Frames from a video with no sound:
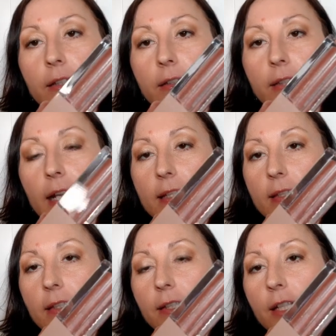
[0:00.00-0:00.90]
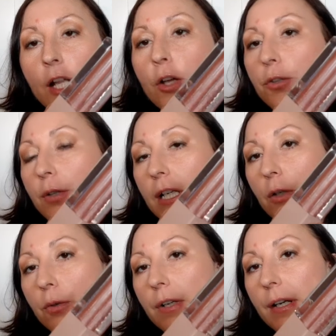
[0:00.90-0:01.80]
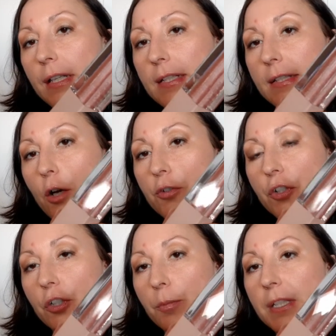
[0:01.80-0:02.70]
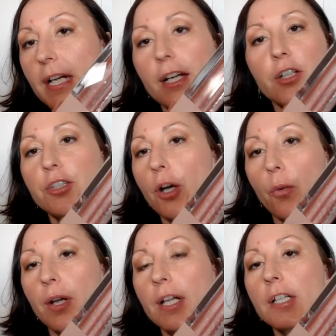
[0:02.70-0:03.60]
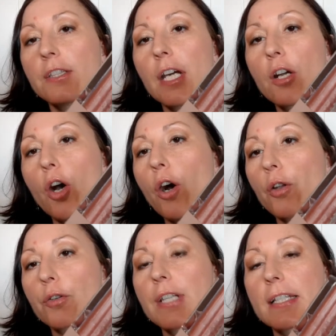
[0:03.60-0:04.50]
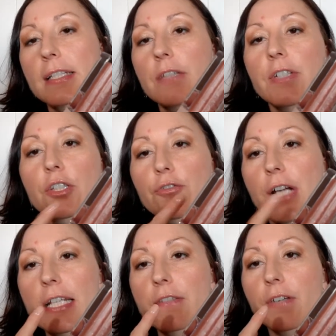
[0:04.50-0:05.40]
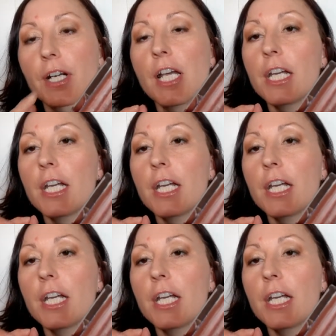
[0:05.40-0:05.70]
that's, you can look at it and say, oh, it's gonna be dark. No, the color doesn't even transfer.